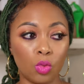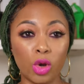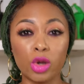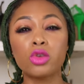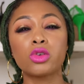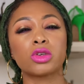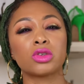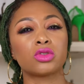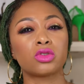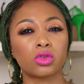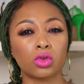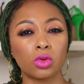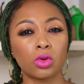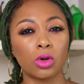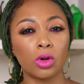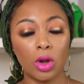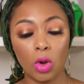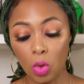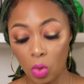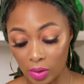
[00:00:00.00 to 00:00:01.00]
where you can
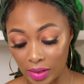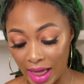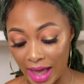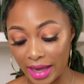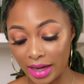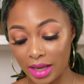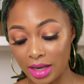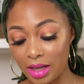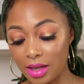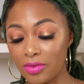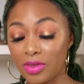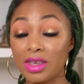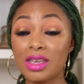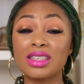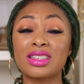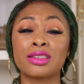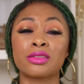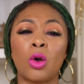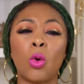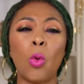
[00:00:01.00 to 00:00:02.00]
store a whole lot in it.
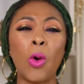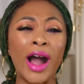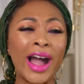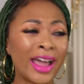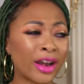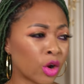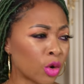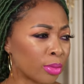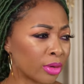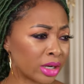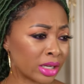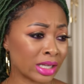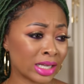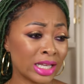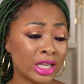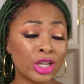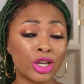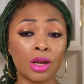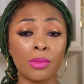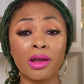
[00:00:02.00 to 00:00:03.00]
This is a wide opener.
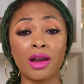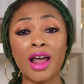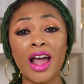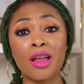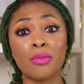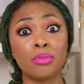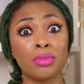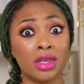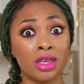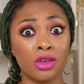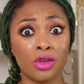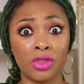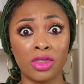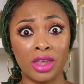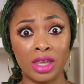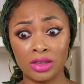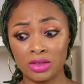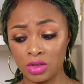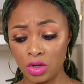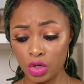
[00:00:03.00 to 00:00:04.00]
No matter how big your
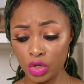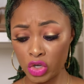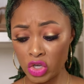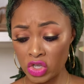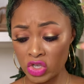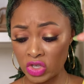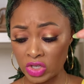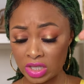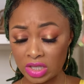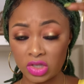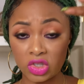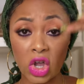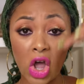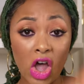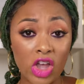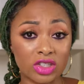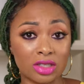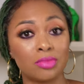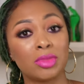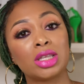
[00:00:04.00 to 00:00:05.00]
things are, you can just
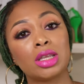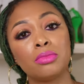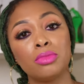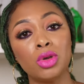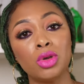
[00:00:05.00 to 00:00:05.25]
toss them in the